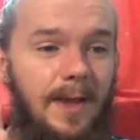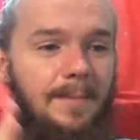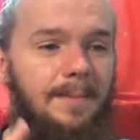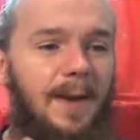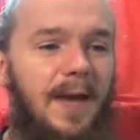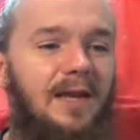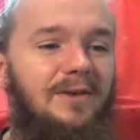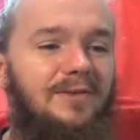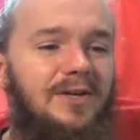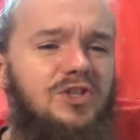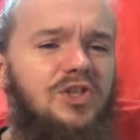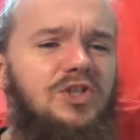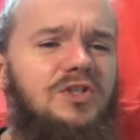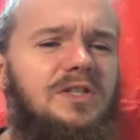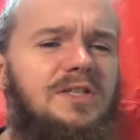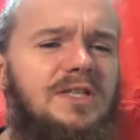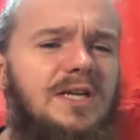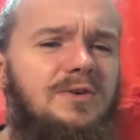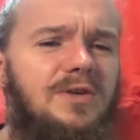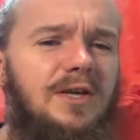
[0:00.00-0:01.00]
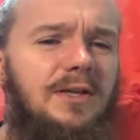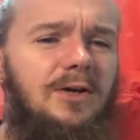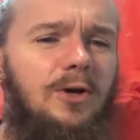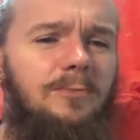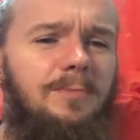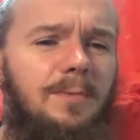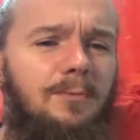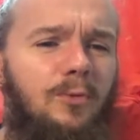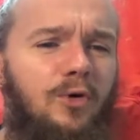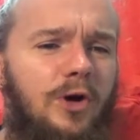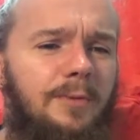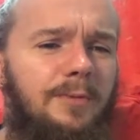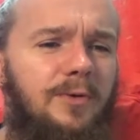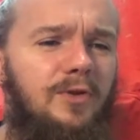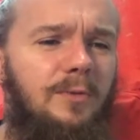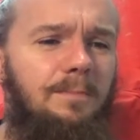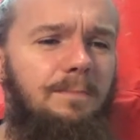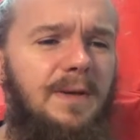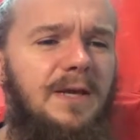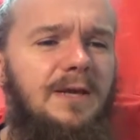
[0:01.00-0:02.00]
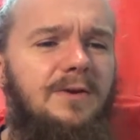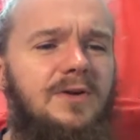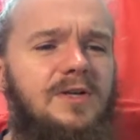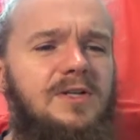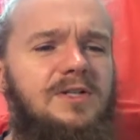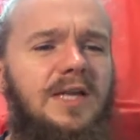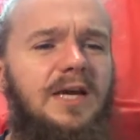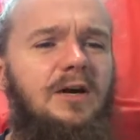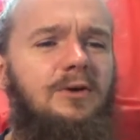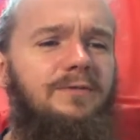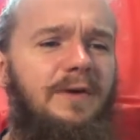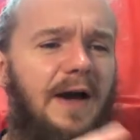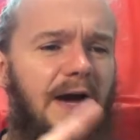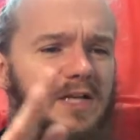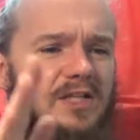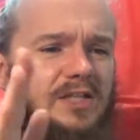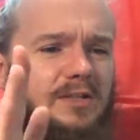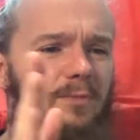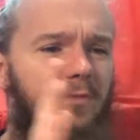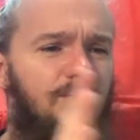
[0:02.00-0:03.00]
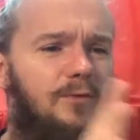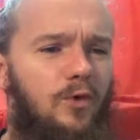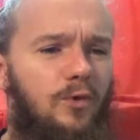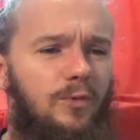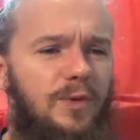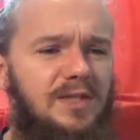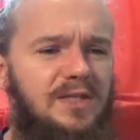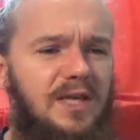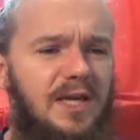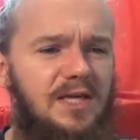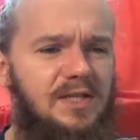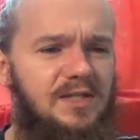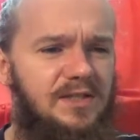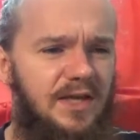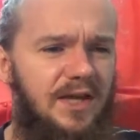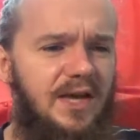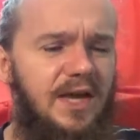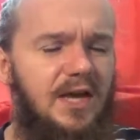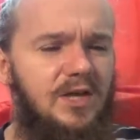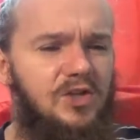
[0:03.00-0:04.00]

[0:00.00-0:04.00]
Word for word: But anyway, just to tell you a little bit more about the beer itself actually before we taste it.